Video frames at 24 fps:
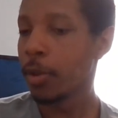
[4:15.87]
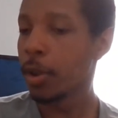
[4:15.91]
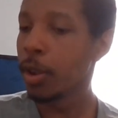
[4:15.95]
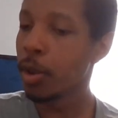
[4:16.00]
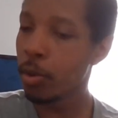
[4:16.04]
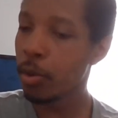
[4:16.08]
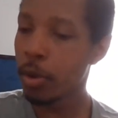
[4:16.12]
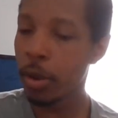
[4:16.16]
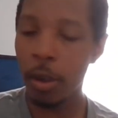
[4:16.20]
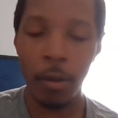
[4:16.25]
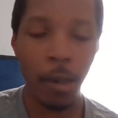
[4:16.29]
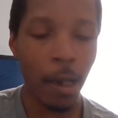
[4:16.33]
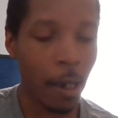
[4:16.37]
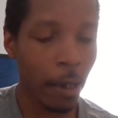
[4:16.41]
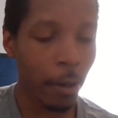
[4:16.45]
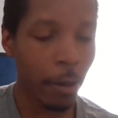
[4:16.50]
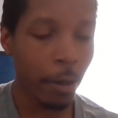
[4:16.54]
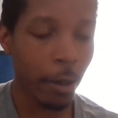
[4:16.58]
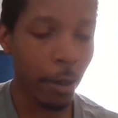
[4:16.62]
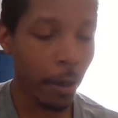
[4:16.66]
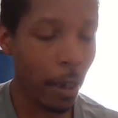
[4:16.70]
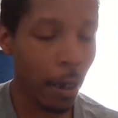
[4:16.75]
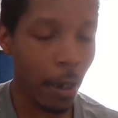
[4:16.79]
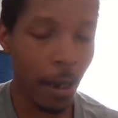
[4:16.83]
You know how
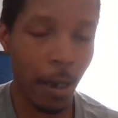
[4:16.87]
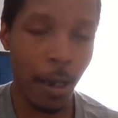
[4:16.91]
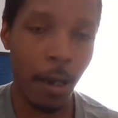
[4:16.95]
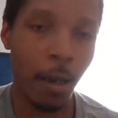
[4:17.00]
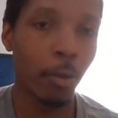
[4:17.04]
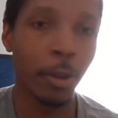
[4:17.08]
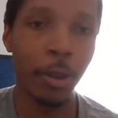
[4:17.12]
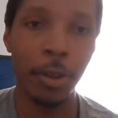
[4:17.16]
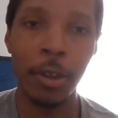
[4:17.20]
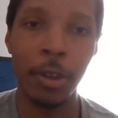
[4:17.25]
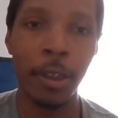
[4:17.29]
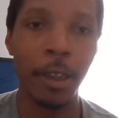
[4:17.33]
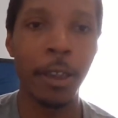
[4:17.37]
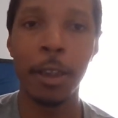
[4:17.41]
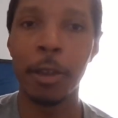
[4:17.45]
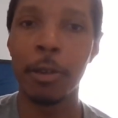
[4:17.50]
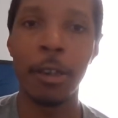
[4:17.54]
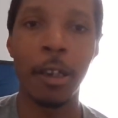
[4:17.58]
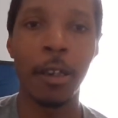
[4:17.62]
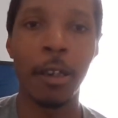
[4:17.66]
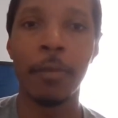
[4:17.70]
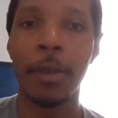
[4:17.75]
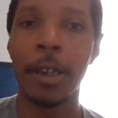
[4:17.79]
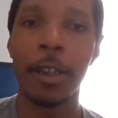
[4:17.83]
you, I was sitting there
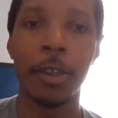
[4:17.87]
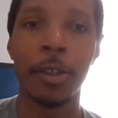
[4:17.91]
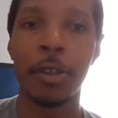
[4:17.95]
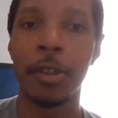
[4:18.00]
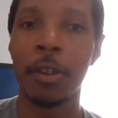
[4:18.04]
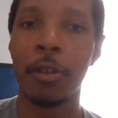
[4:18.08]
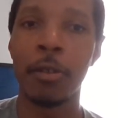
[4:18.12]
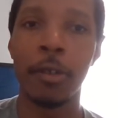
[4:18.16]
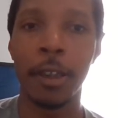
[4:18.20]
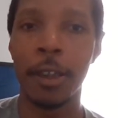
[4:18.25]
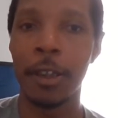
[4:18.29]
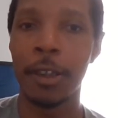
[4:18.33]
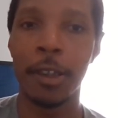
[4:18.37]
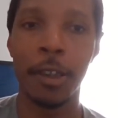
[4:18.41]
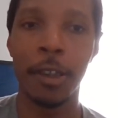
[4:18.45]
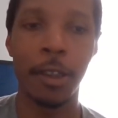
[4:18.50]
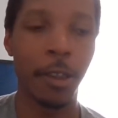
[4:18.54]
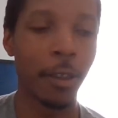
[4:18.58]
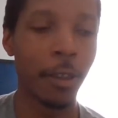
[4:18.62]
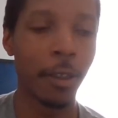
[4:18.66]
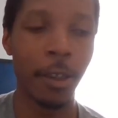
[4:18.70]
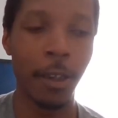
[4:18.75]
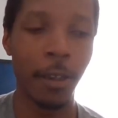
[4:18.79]
trying to make a joke and it just